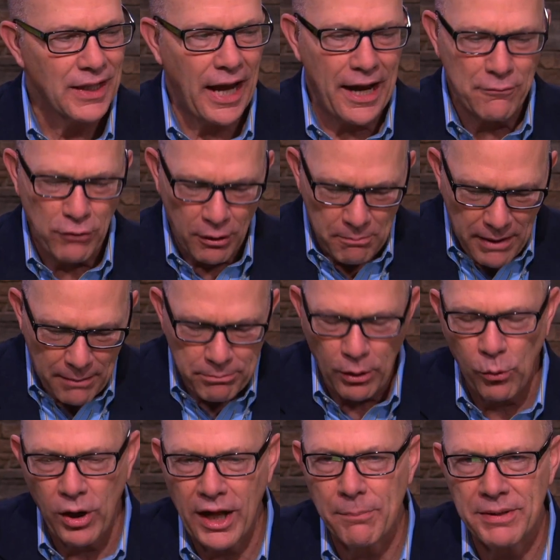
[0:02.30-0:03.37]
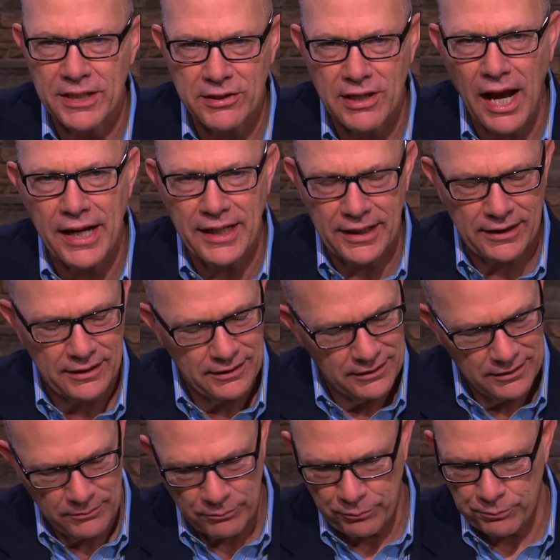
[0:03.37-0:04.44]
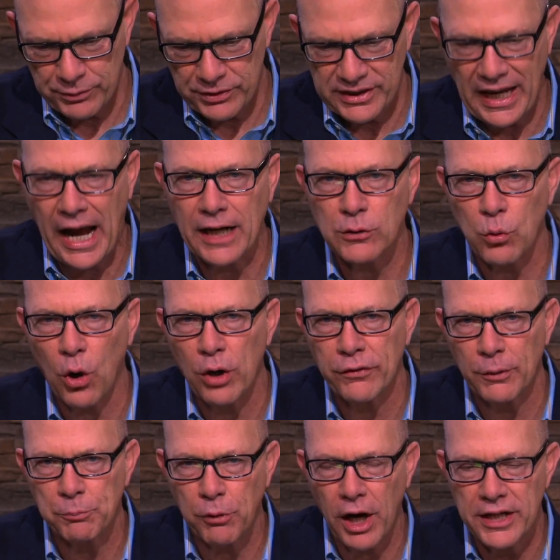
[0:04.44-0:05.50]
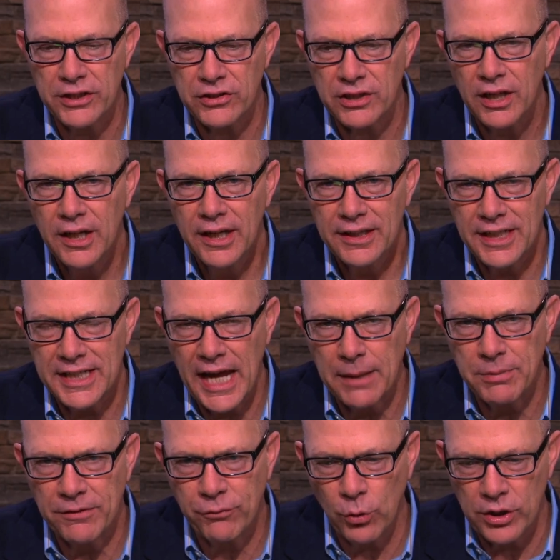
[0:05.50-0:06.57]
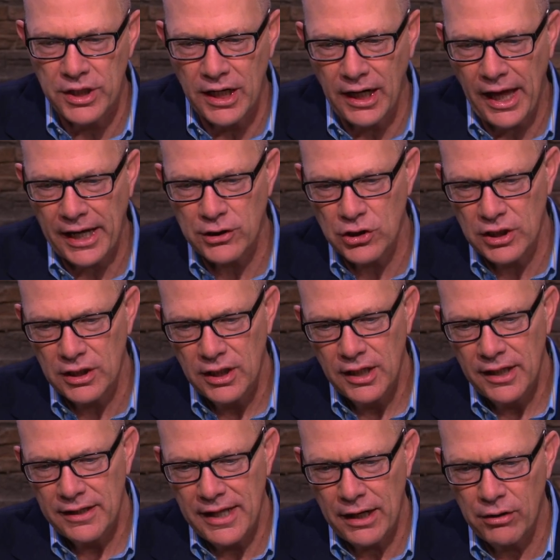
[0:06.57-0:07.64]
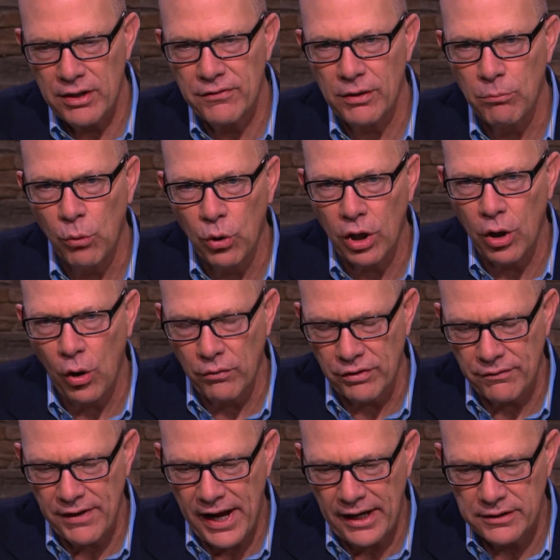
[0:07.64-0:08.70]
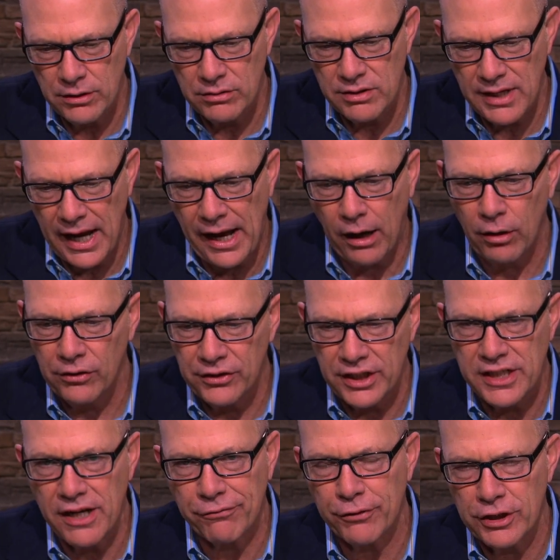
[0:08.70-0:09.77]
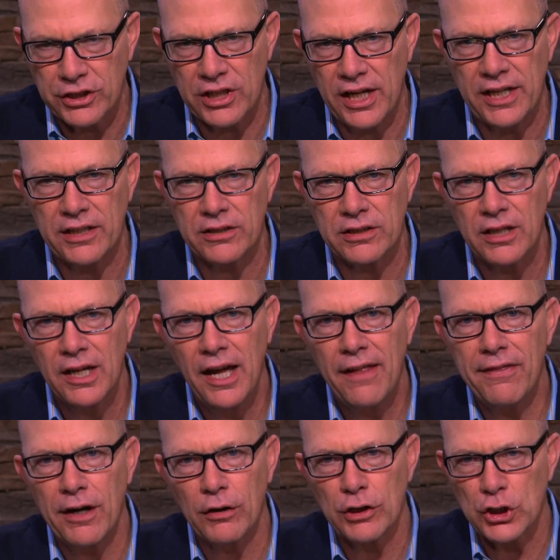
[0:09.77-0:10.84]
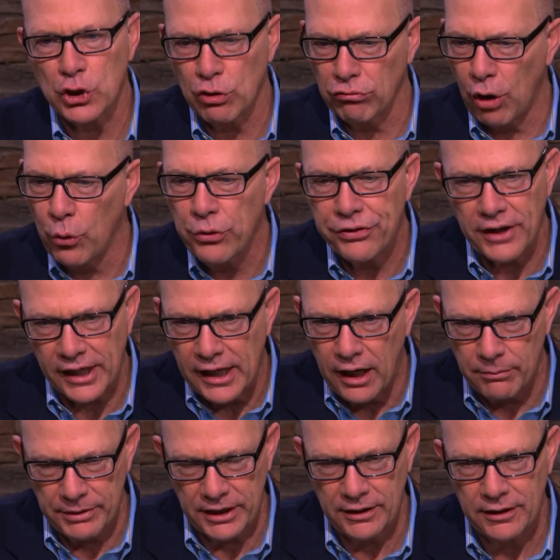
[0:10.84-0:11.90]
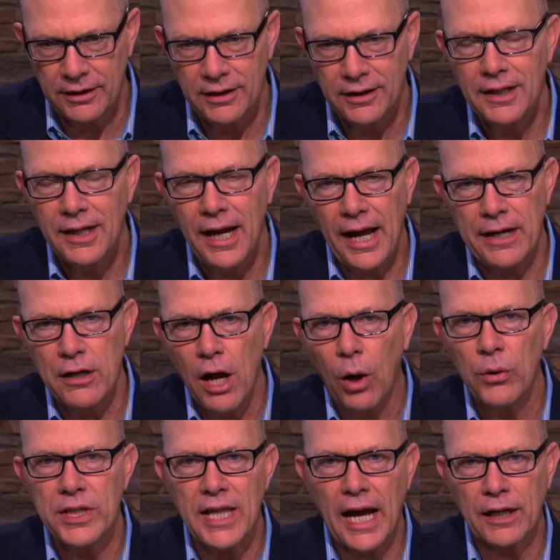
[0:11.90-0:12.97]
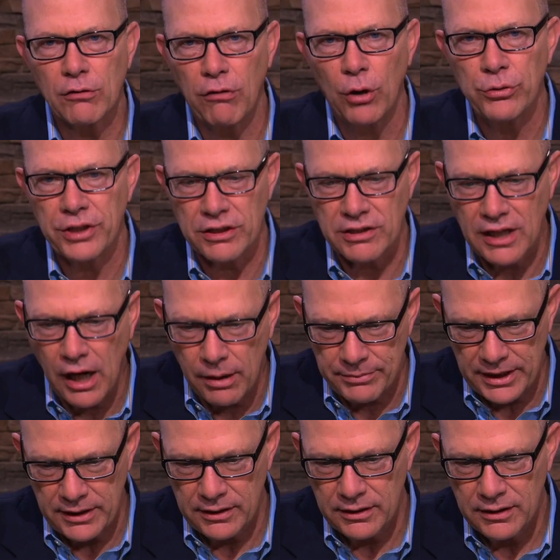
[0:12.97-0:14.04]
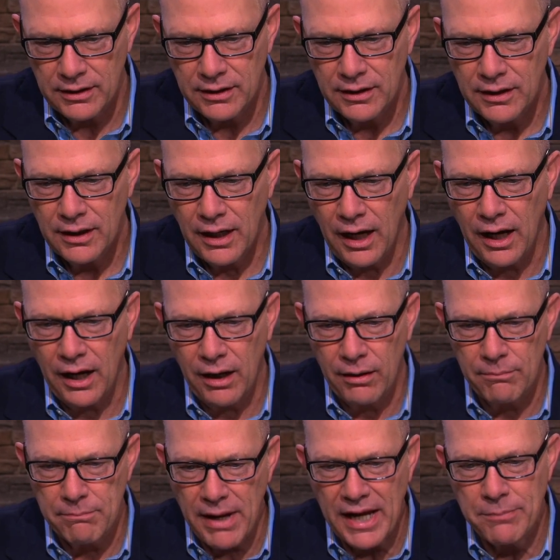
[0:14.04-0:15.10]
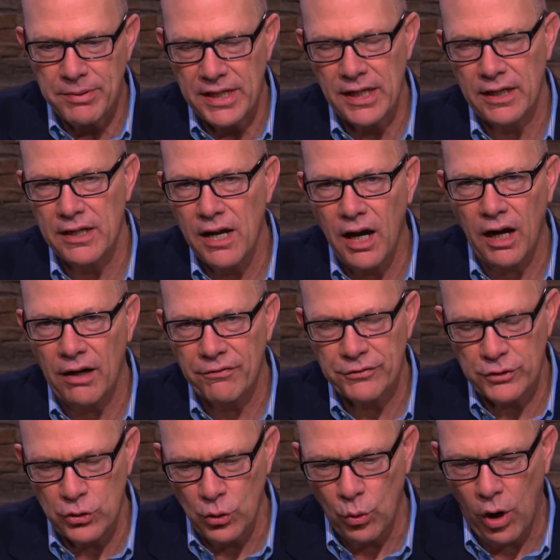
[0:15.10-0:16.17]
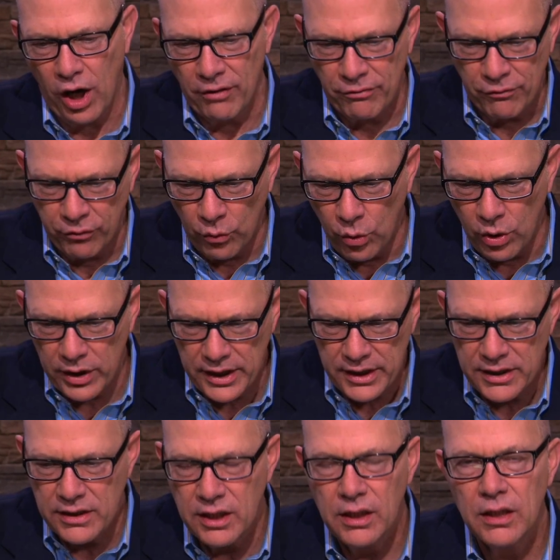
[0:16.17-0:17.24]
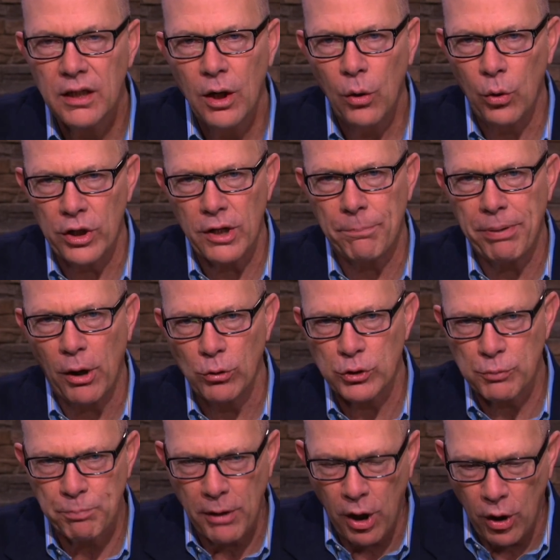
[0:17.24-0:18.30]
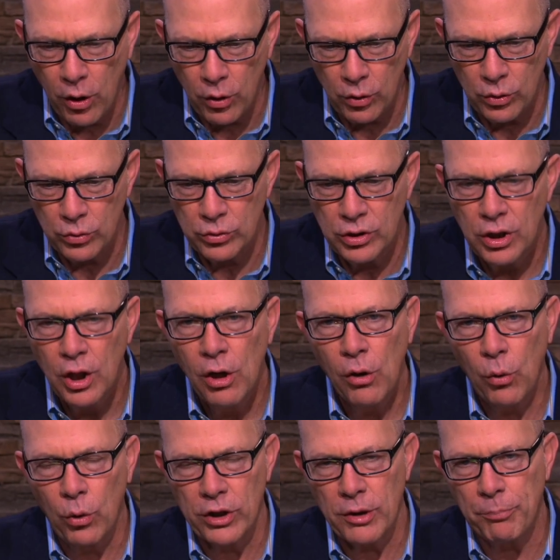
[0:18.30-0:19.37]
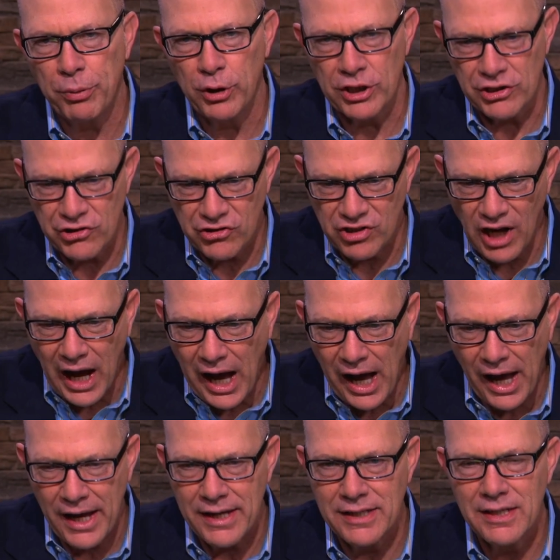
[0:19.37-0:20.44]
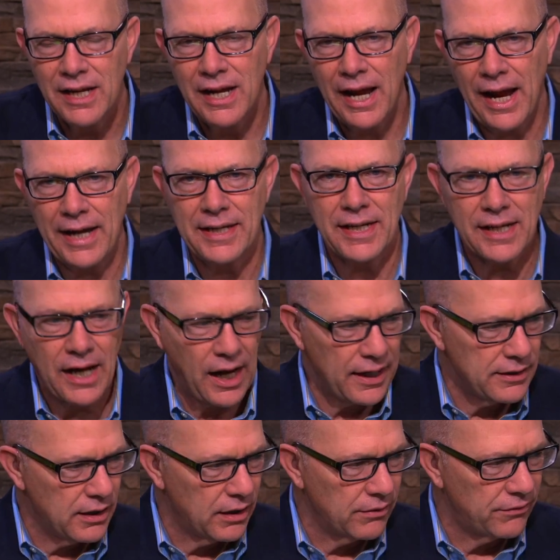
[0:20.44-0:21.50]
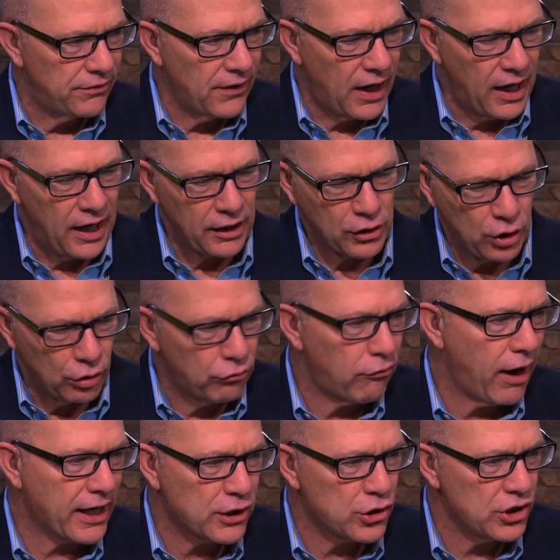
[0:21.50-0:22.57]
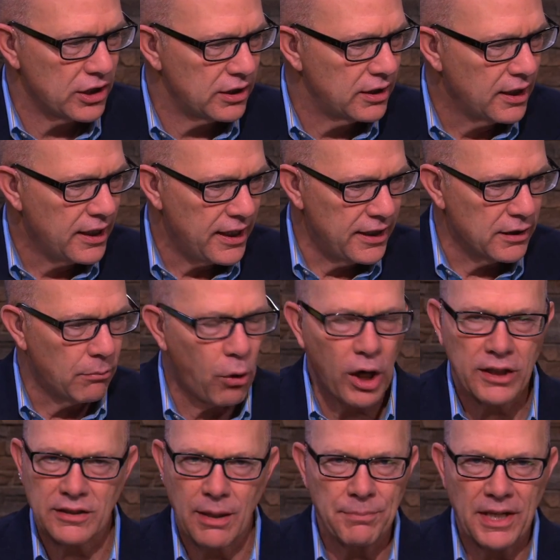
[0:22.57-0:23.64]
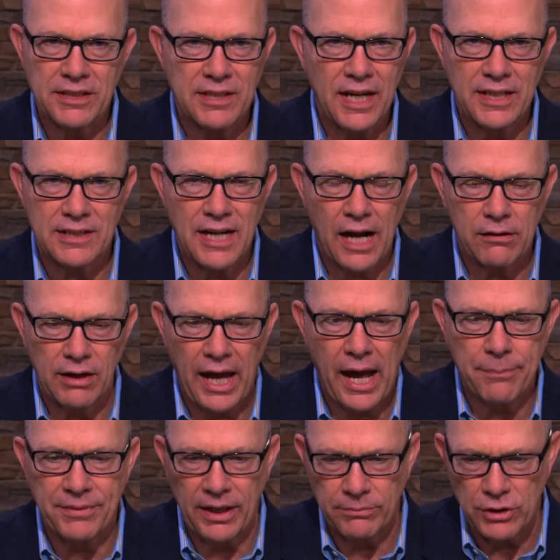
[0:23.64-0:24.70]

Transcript: And remember what I've been saying. Stocks were overpriced the day before the election. They're even more overvalued now. The difference is there is growth a coming. And knowing that growth is coming uh, may be enough to avoid or to postpone or to put aside any kind of uh, correction in the markets. I'm not saying it's not going to happen.